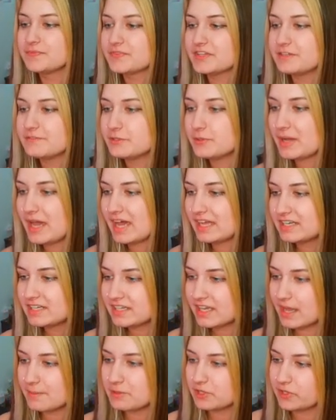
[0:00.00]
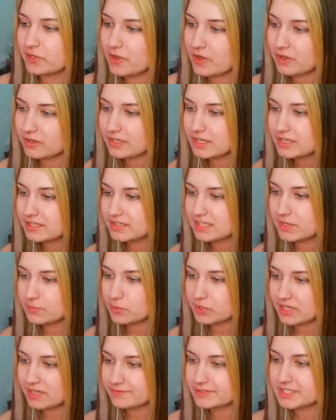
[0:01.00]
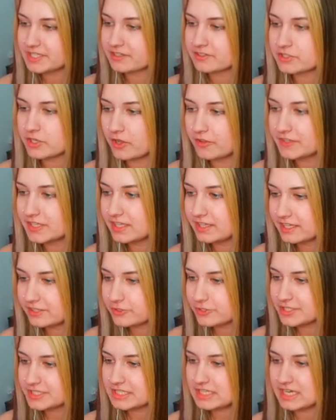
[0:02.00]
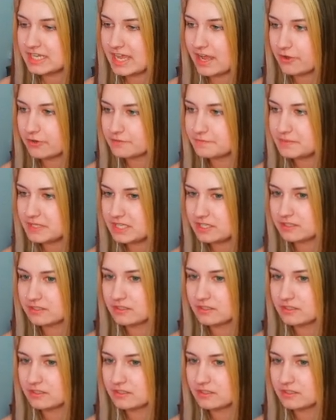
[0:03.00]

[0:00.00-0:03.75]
If you hadn't come along, they would have sucked all the electricity out of me.